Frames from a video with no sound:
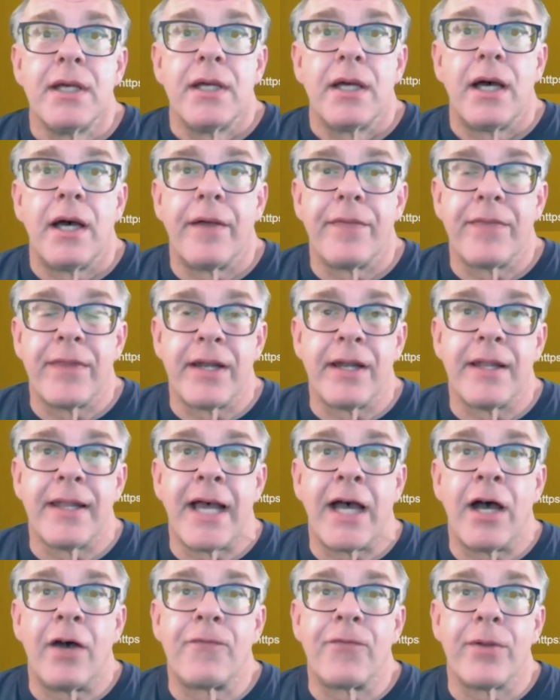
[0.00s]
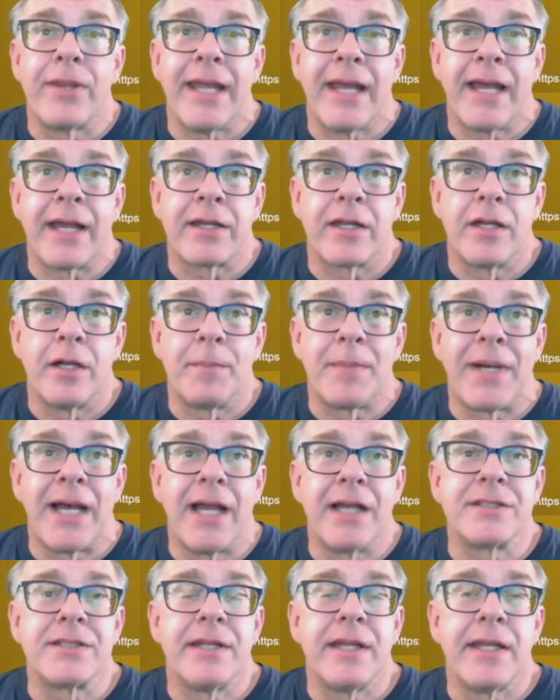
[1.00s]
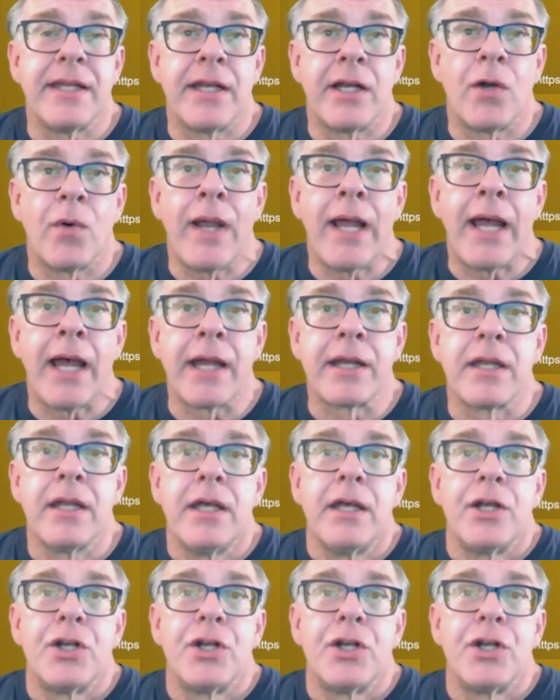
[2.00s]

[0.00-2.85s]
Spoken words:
that allow for the actin and myosin to interact,